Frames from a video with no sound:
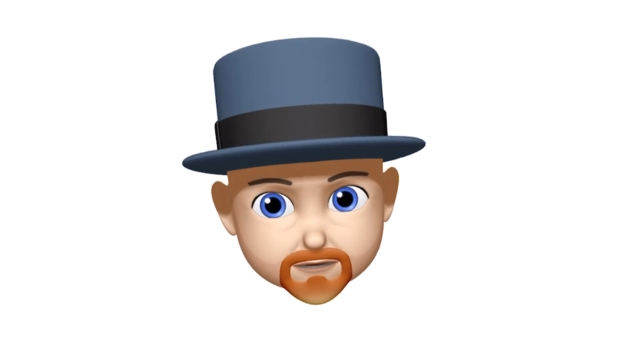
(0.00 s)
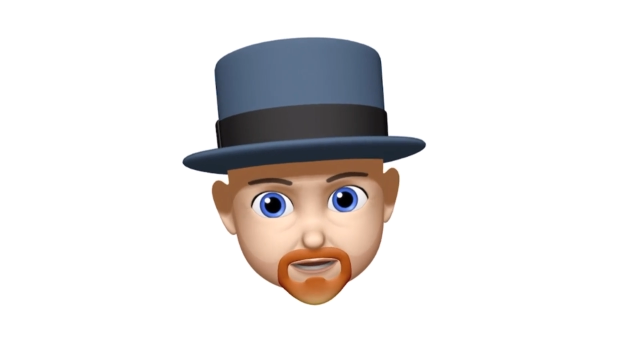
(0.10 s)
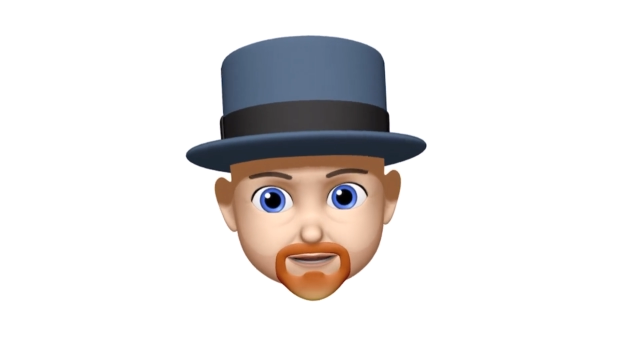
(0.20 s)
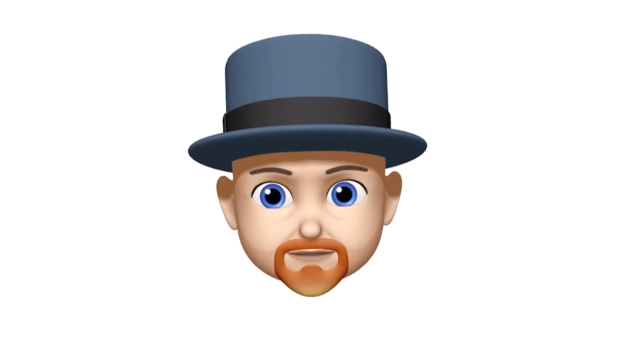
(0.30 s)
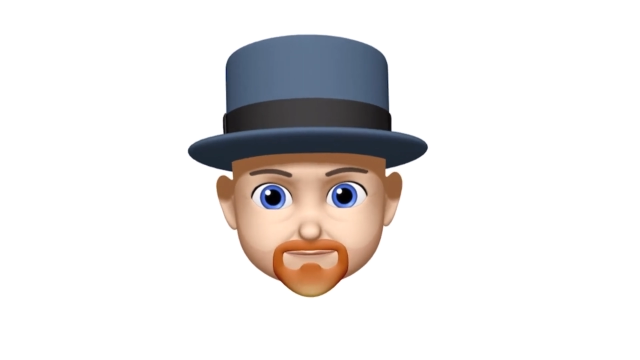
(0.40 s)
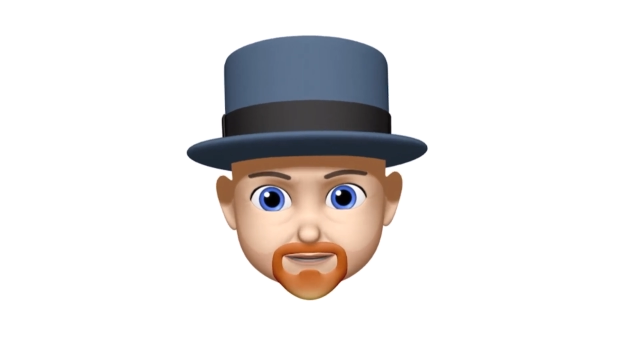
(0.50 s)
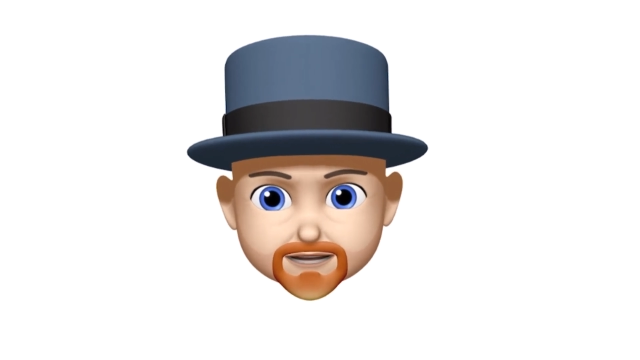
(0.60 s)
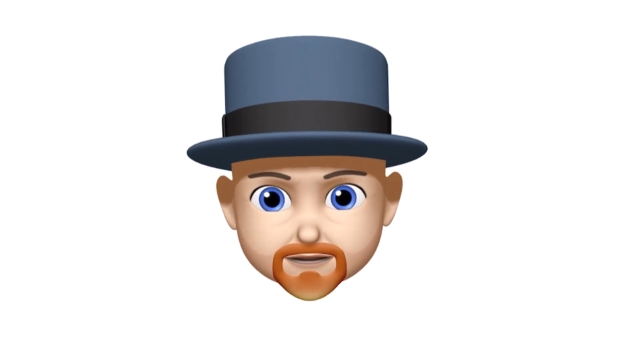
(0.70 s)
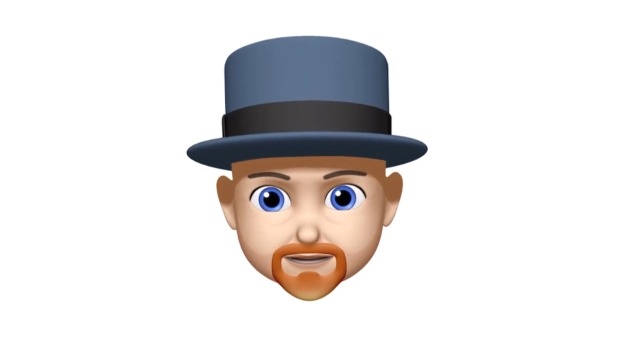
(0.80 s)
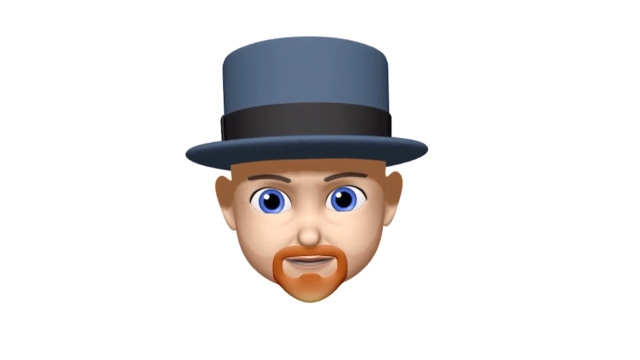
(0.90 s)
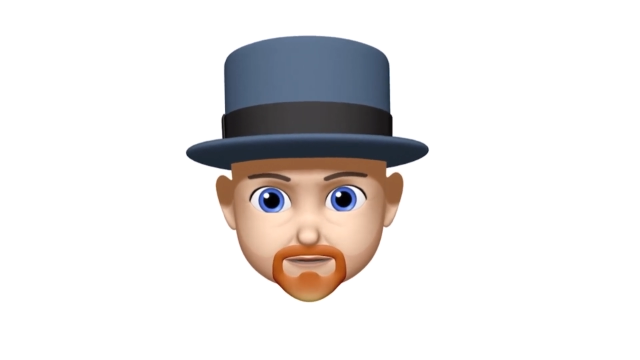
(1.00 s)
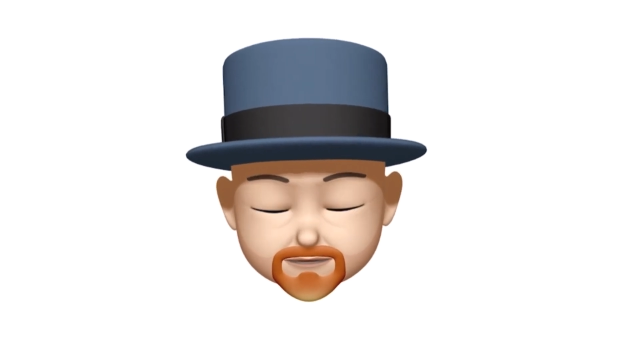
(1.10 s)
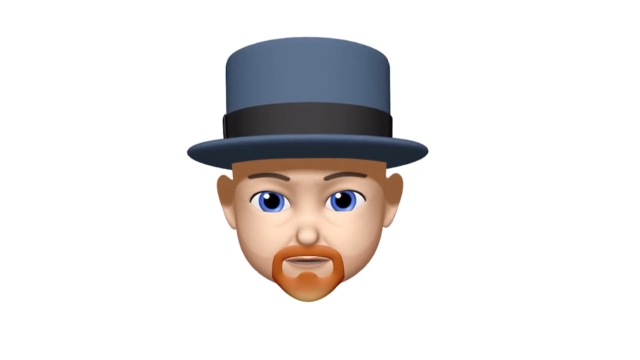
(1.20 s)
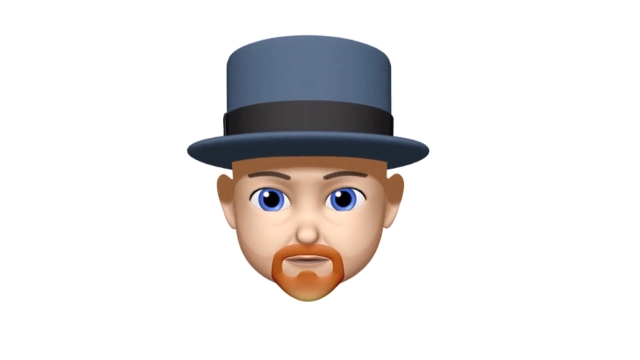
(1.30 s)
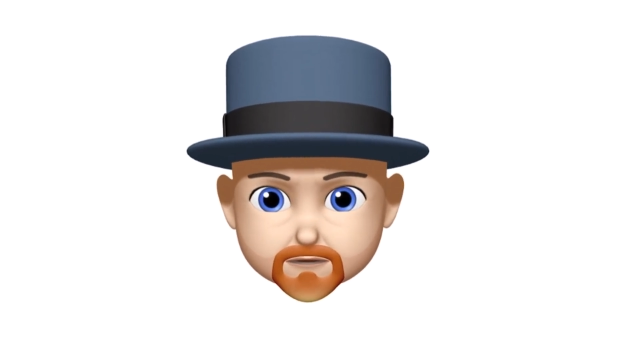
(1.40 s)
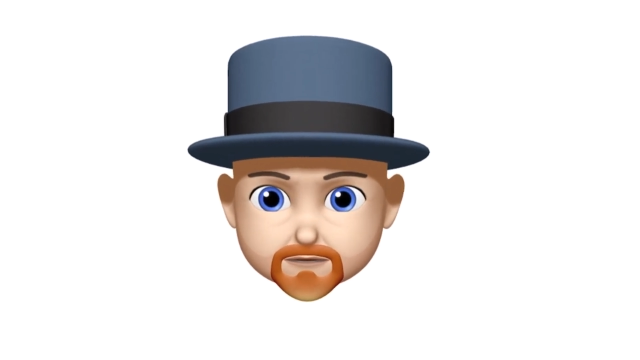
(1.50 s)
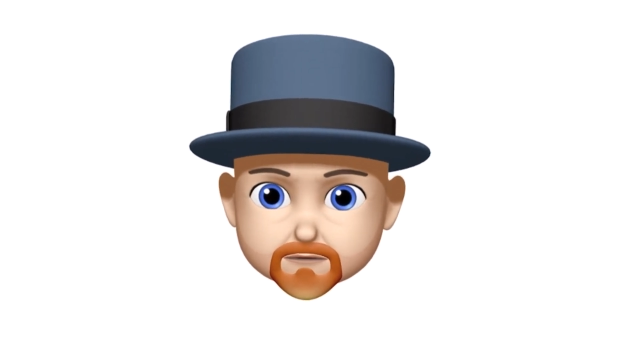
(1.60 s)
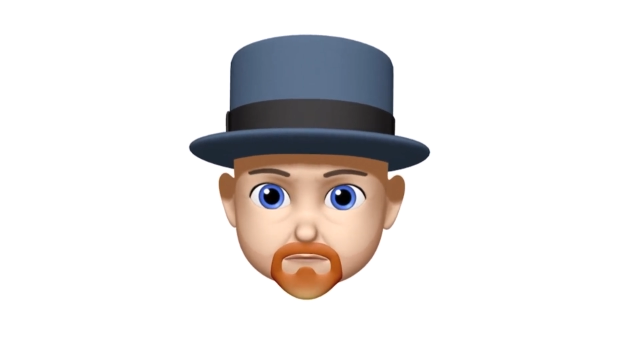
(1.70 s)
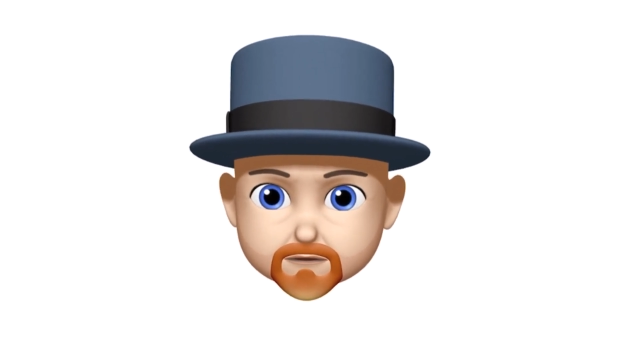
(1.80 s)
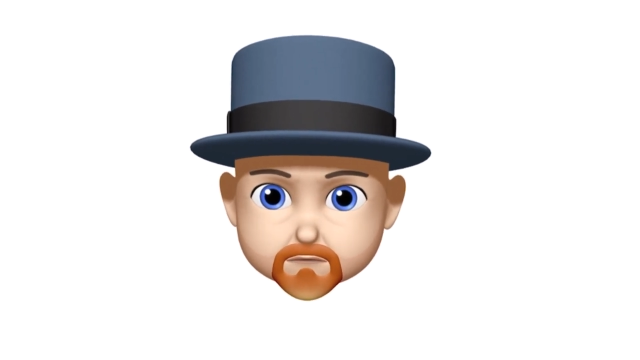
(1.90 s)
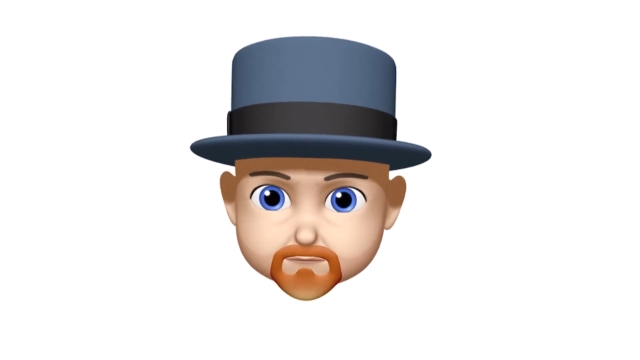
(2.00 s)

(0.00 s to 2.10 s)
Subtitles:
each of these in turn